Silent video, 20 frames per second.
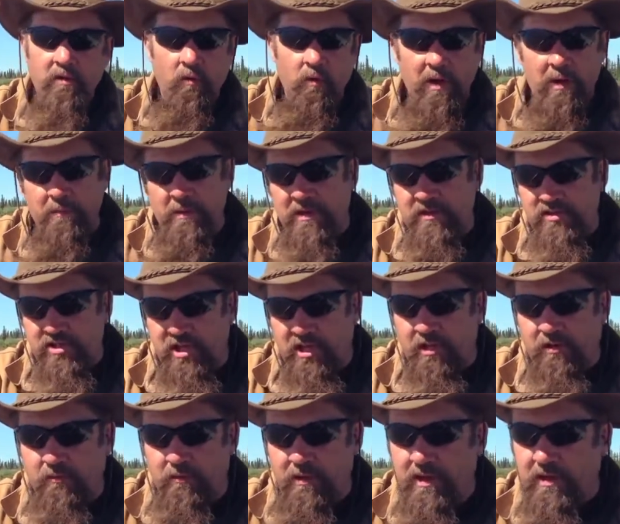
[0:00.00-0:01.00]
women,
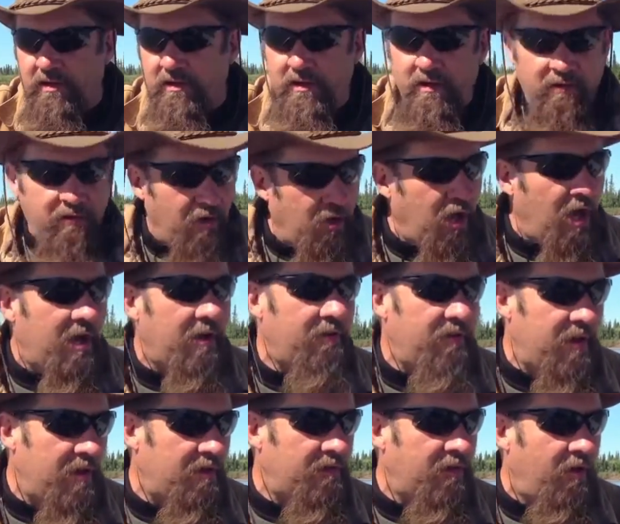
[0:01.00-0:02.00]
children, and a lot of
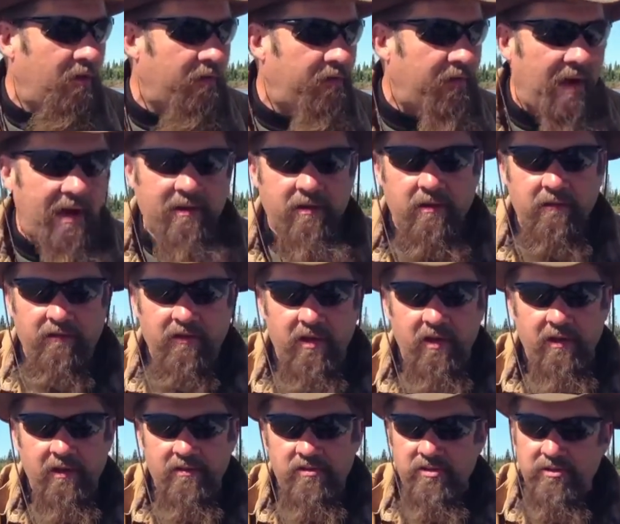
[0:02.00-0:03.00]
the adults out of the
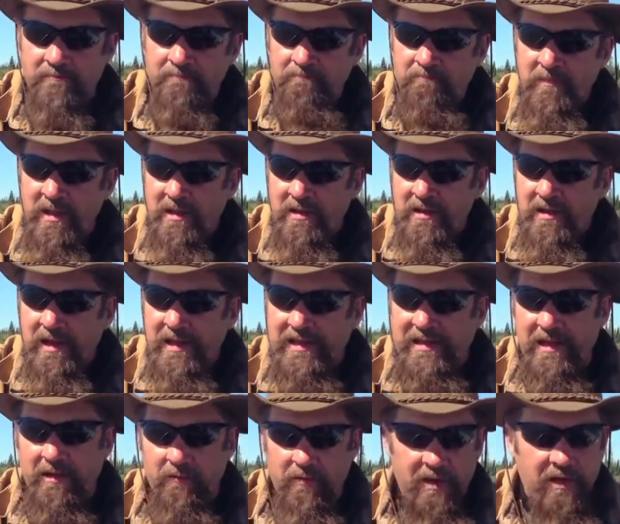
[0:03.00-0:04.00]
village and
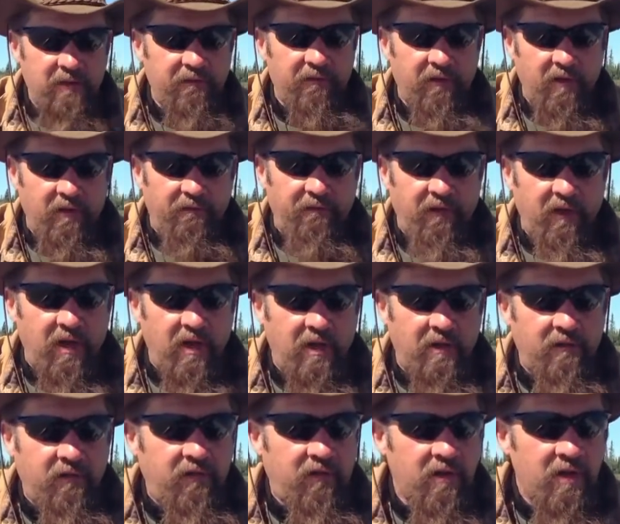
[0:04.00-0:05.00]
get ready for the
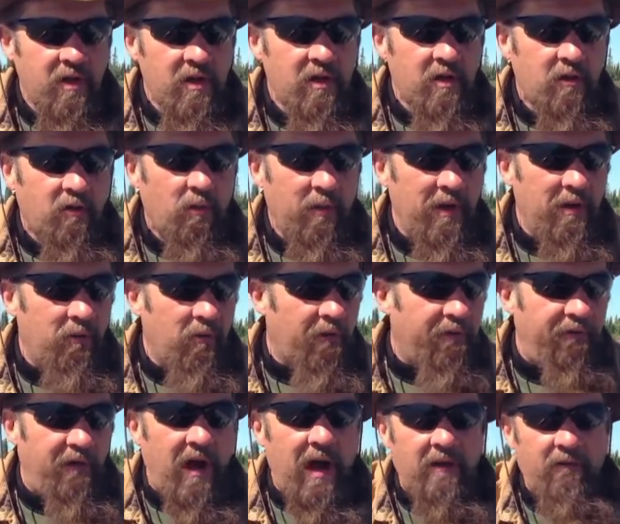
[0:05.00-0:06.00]
floods. We were
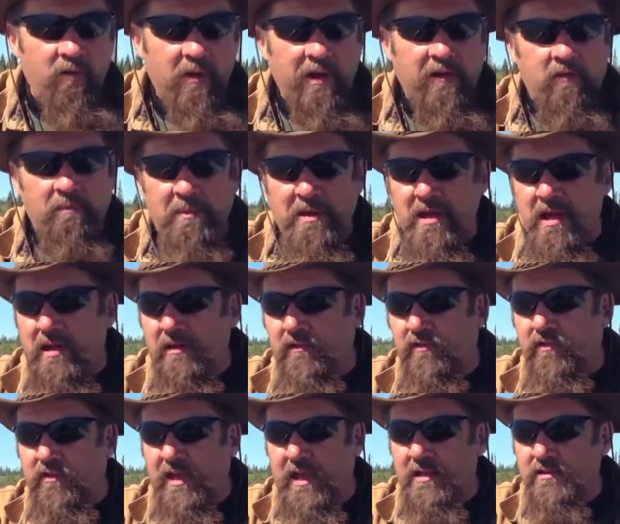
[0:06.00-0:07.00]
5 weeks behind
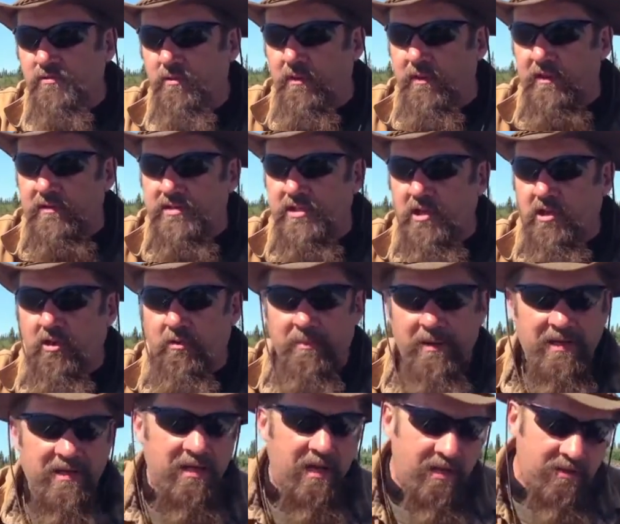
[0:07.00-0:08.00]
schedule this year
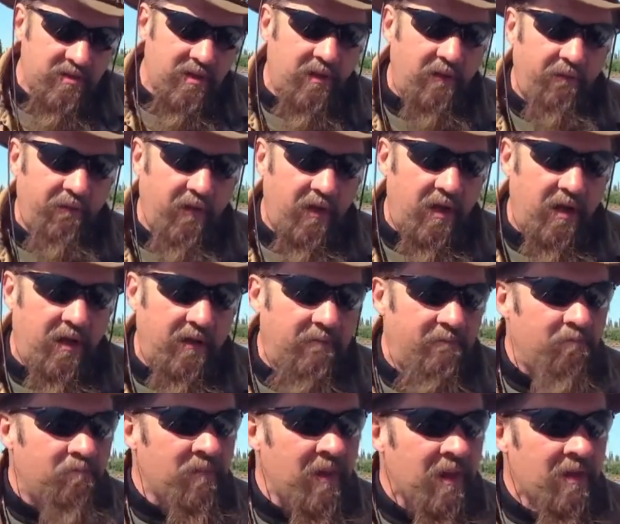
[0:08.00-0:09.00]
because of the flood.
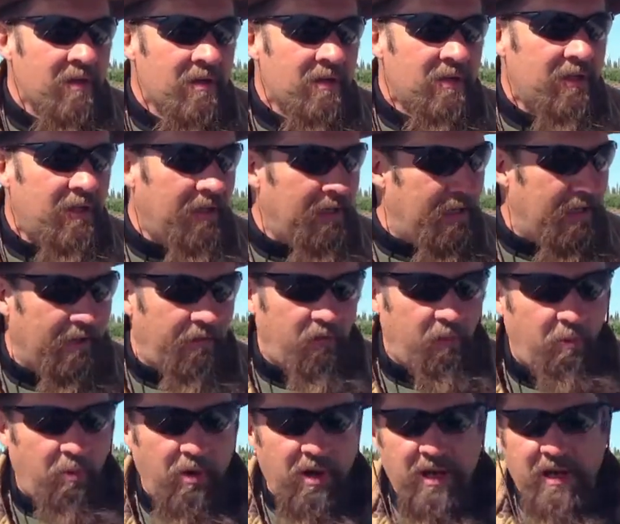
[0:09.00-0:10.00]

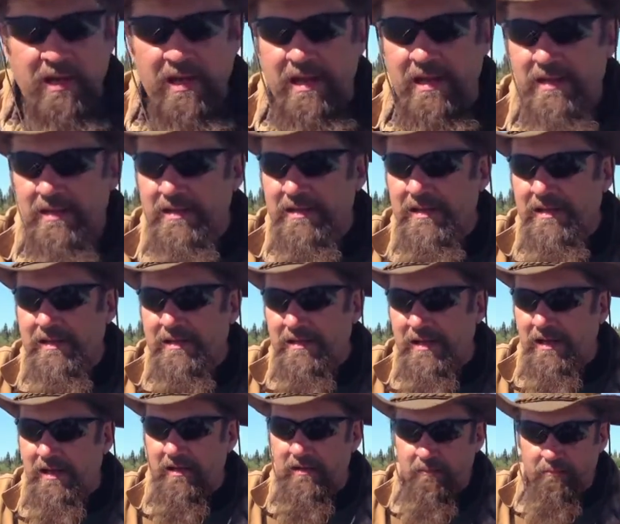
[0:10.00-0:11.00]
Spring,
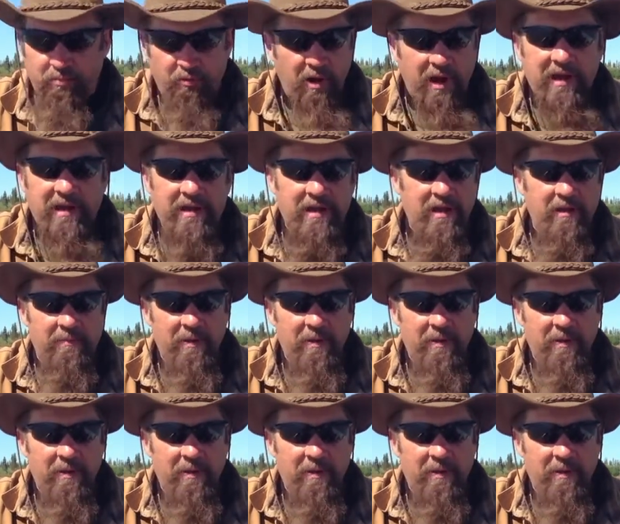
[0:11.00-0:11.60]
the breakup